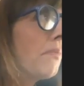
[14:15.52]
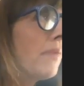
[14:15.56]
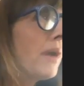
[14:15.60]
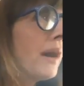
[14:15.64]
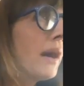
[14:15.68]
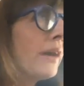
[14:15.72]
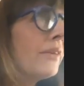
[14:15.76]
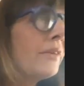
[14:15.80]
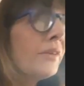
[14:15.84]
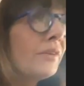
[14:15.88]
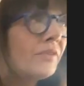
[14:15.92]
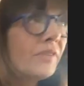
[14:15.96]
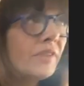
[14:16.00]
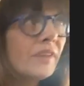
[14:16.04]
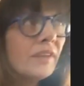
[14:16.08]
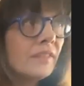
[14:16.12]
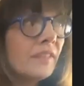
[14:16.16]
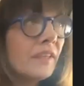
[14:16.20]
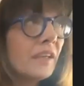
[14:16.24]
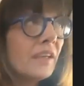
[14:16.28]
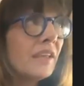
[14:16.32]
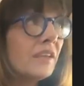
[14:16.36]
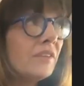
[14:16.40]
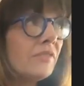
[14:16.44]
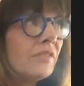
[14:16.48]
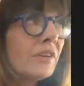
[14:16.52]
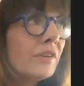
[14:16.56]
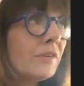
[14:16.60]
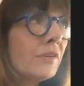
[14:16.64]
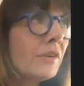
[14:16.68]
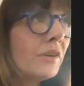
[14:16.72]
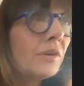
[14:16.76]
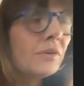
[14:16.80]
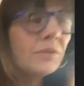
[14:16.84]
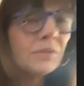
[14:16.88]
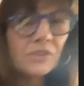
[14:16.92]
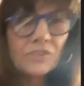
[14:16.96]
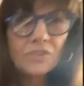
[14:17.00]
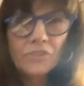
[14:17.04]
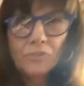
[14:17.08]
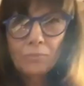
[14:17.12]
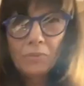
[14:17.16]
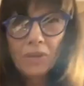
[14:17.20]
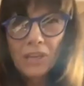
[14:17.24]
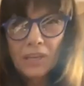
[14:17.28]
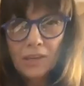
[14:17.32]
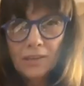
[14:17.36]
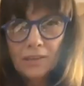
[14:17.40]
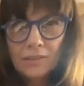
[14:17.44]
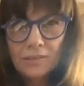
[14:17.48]
don't think they even notice
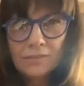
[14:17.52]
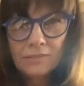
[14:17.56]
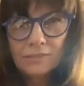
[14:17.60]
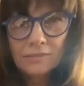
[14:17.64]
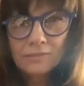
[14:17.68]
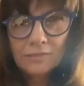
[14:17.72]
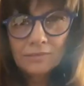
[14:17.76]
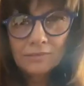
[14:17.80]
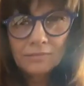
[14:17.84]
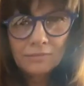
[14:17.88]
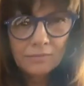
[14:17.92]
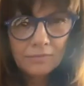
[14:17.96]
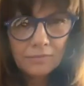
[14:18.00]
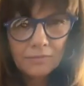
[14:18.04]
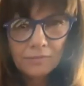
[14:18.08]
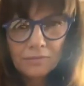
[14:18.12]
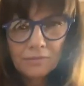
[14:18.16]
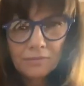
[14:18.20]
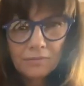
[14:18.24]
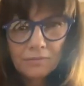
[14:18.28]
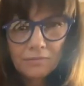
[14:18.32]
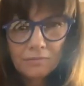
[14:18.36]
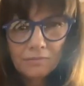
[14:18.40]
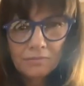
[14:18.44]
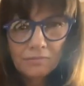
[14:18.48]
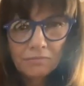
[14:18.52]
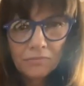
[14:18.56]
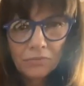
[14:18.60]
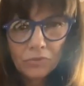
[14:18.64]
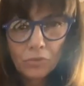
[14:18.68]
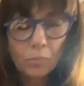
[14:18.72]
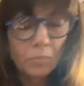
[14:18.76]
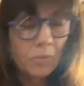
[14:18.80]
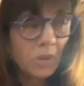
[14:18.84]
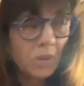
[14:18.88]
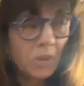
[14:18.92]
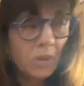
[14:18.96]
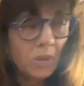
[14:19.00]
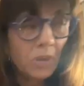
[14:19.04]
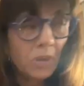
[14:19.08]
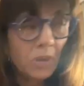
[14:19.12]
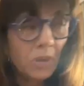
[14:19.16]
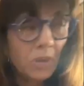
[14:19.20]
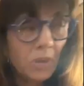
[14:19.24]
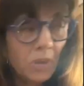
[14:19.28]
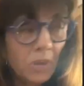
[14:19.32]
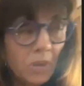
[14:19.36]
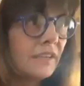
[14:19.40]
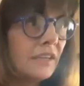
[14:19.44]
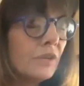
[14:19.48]
me. To be
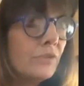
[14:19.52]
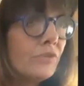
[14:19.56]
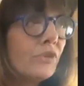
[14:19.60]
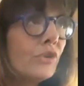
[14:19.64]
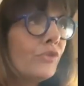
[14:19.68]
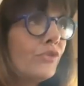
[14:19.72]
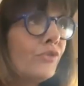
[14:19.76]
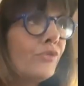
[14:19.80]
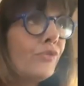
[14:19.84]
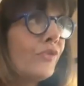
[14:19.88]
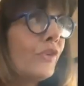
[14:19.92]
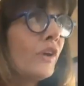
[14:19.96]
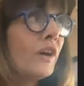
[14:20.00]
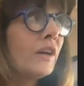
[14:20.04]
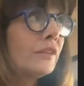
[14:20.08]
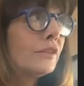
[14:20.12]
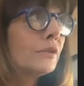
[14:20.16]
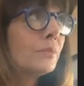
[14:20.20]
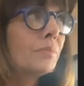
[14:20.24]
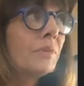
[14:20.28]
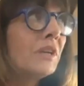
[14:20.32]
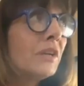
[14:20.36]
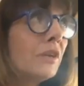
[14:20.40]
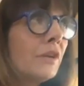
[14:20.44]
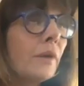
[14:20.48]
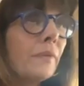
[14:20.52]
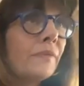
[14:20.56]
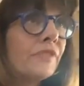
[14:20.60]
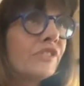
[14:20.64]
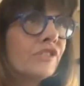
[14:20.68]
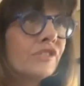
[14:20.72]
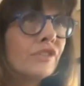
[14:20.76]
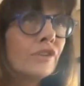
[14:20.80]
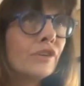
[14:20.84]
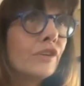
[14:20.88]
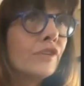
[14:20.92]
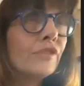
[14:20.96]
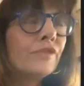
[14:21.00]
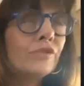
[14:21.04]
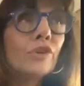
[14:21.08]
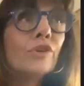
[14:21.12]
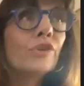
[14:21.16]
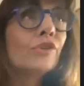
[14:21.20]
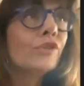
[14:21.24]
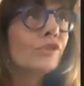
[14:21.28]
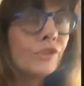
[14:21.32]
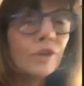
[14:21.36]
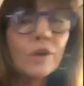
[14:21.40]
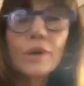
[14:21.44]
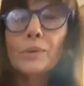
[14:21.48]
honest, I never felt being observed
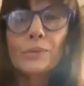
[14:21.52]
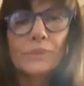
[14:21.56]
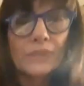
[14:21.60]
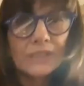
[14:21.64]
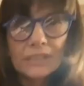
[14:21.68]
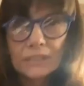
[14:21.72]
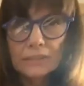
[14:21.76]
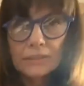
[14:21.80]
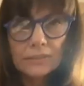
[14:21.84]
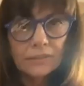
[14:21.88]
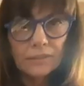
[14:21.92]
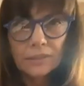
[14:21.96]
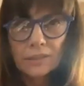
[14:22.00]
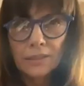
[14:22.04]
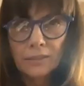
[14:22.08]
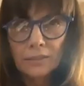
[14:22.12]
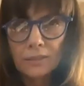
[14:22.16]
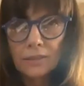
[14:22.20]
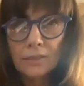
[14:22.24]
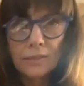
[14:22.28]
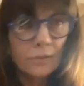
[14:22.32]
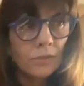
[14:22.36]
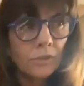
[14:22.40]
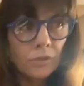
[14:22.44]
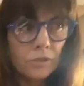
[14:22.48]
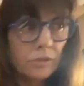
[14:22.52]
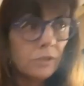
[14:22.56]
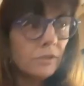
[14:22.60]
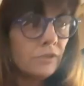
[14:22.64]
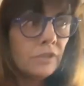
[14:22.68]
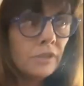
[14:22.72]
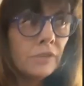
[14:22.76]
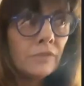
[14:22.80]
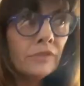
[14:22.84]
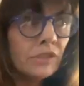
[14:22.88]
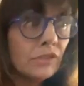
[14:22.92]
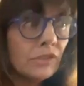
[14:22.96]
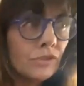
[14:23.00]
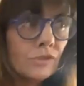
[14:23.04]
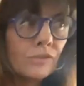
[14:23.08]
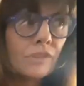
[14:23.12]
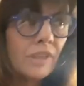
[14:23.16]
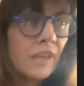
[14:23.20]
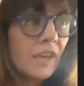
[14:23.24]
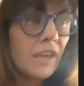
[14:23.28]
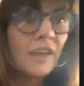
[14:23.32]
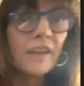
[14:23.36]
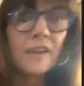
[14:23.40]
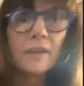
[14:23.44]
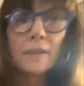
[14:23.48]
or noticed. Not even
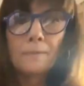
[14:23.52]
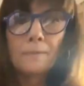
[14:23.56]
today.